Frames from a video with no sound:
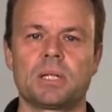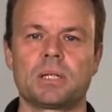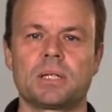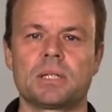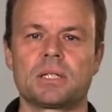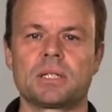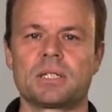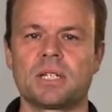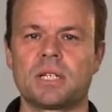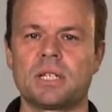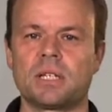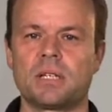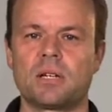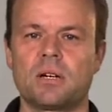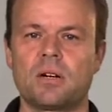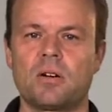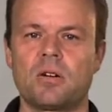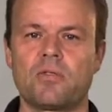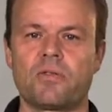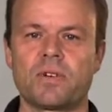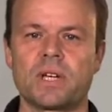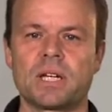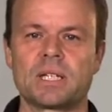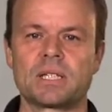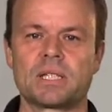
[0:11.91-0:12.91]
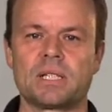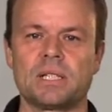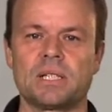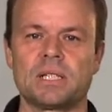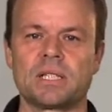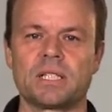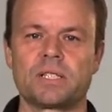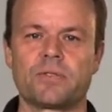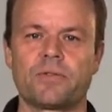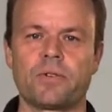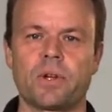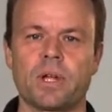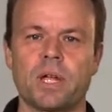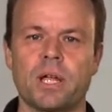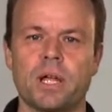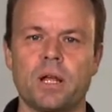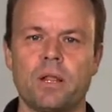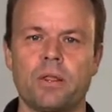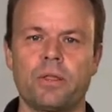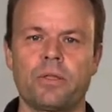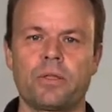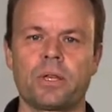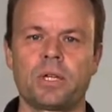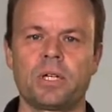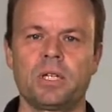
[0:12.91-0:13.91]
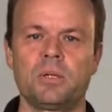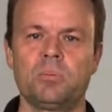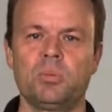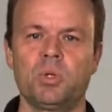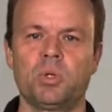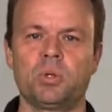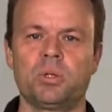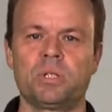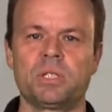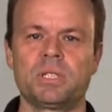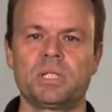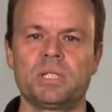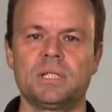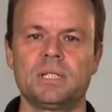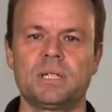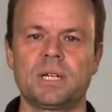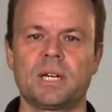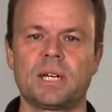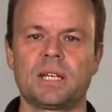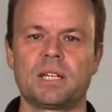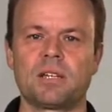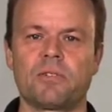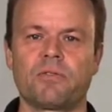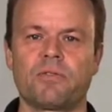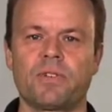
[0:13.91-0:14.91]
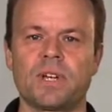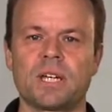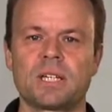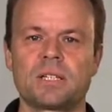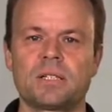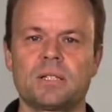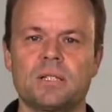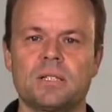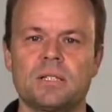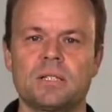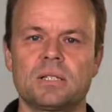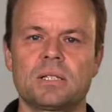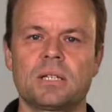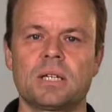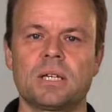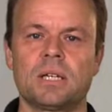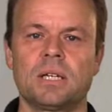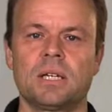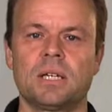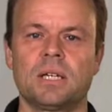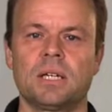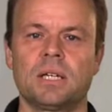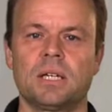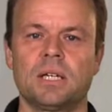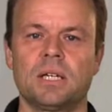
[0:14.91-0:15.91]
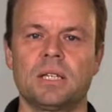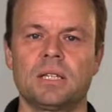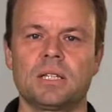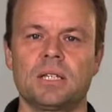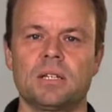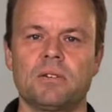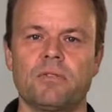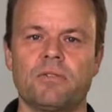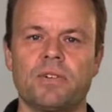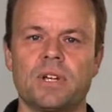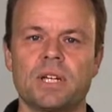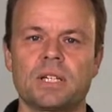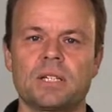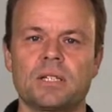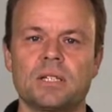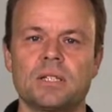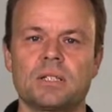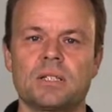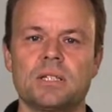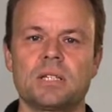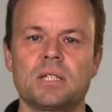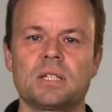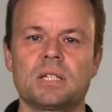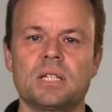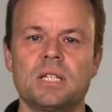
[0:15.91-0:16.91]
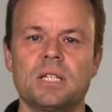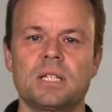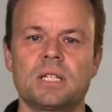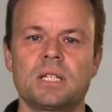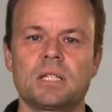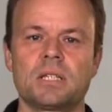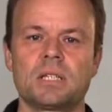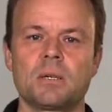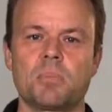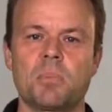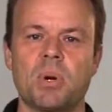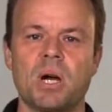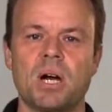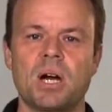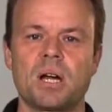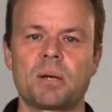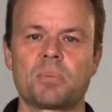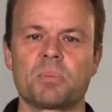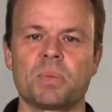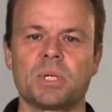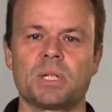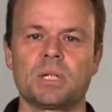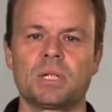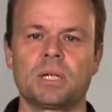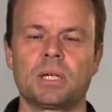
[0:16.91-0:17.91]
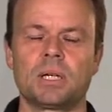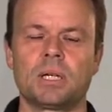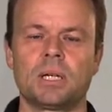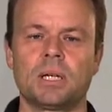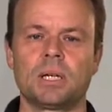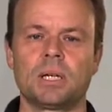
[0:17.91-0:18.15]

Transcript: the Center of Excellence for Health, Immunity and Infections in the Infectious Diseases Department